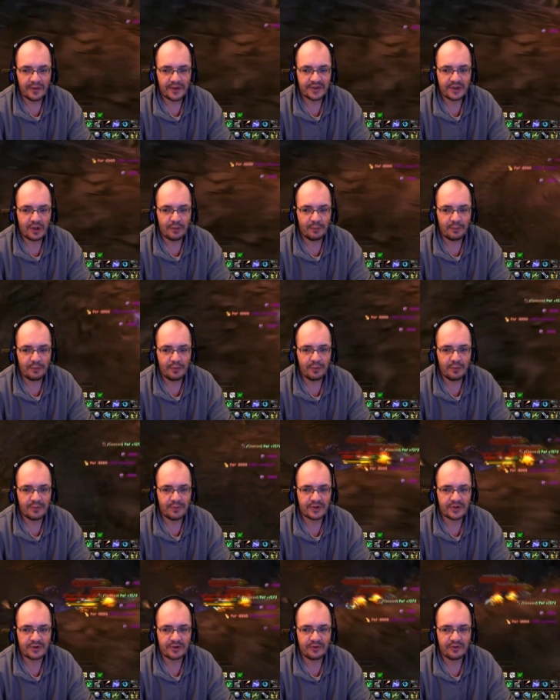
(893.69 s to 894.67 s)
for the sole
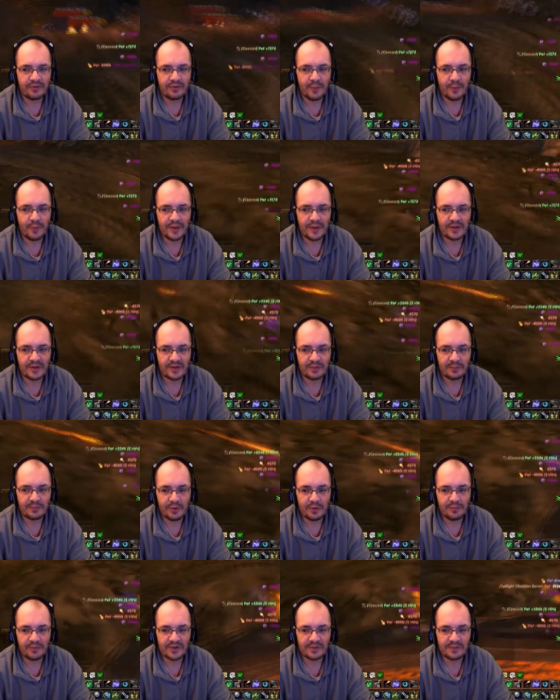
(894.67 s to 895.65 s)
purpose of when this
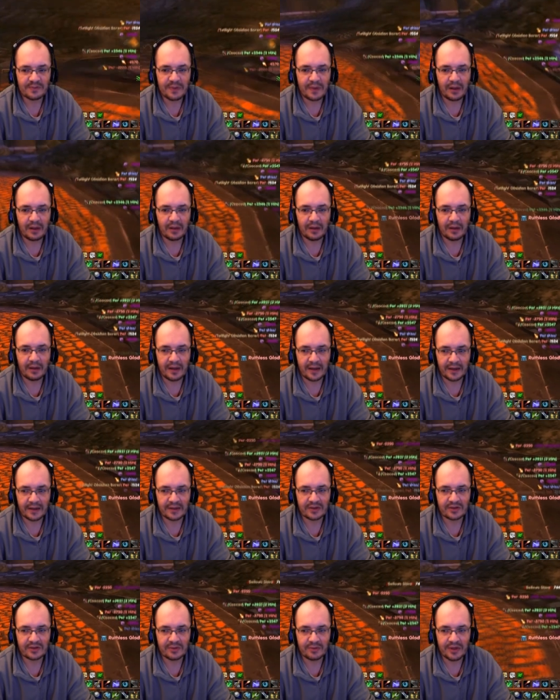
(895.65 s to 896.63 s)
purple spell,
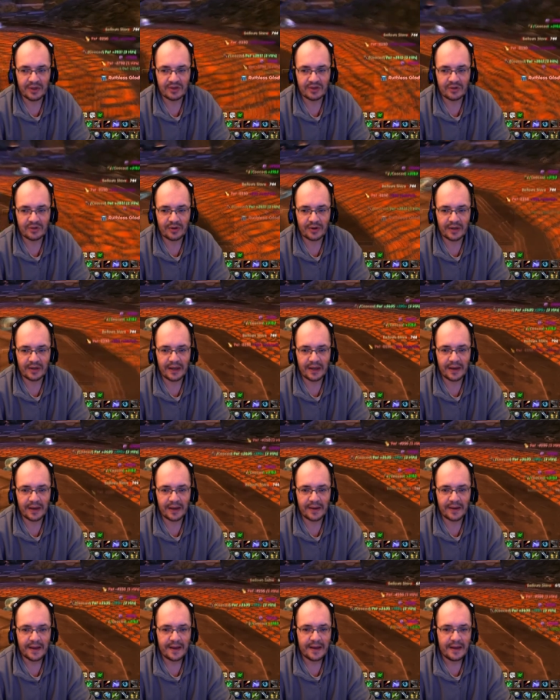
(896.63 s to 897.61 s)
like it's already started
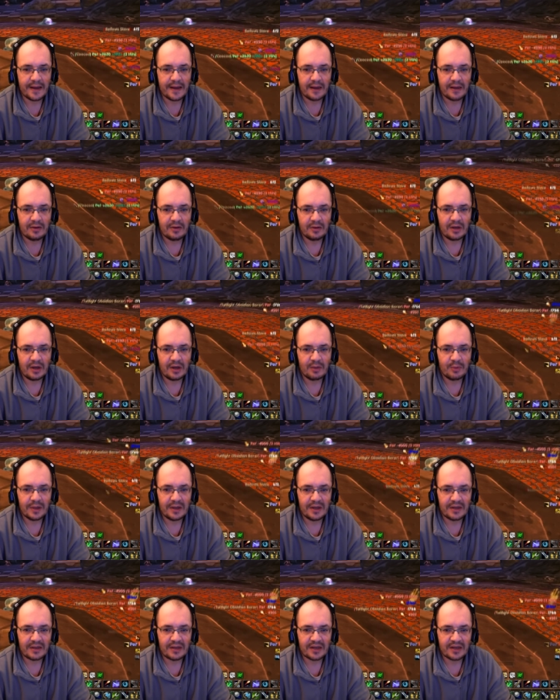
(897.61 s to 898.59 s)
here, Look how
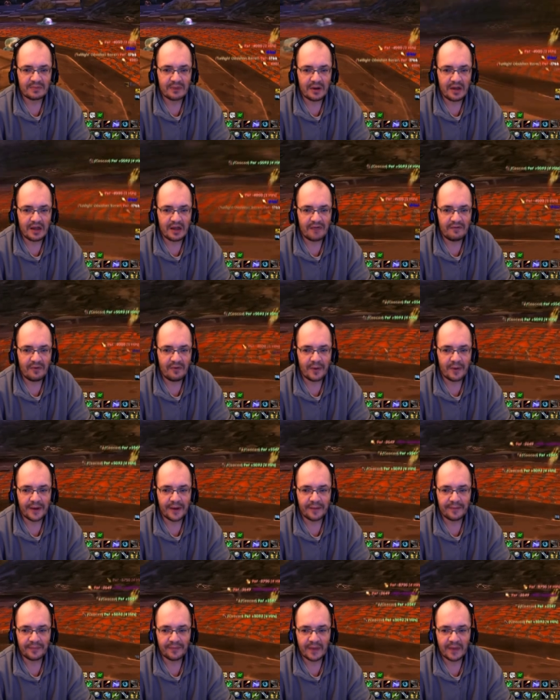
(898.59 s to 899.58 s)
quickly it takes my life
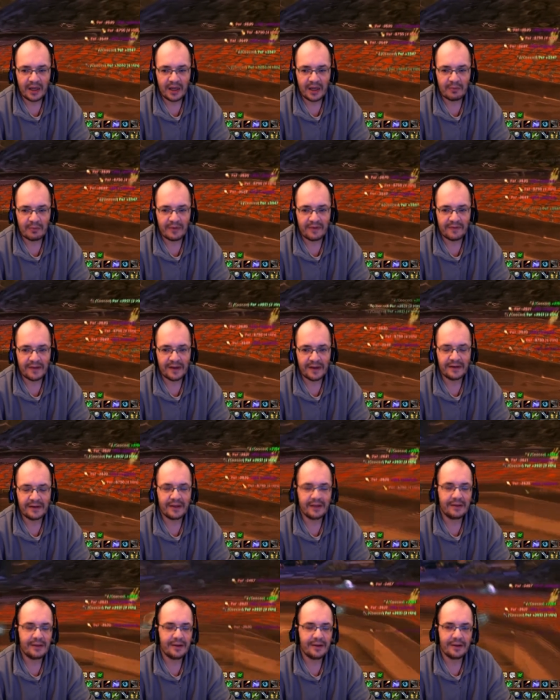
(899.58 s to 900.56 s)
away. Anyway,
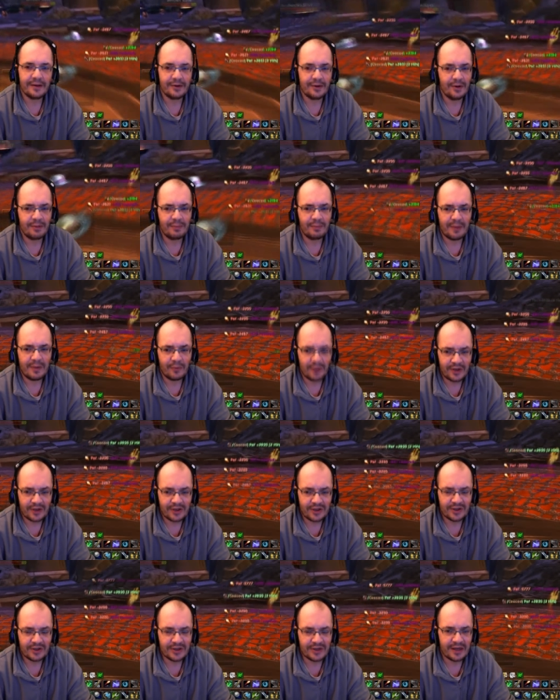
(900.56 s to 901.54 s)
faint death. Nope, I'm
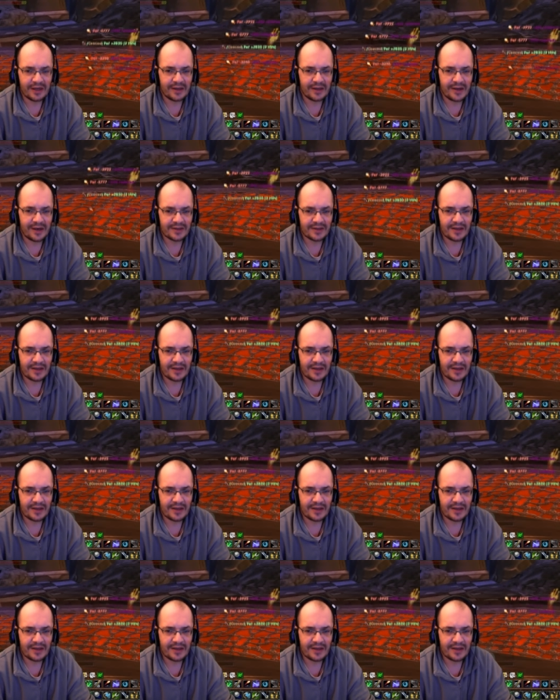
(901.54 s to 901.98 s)
not actually dead,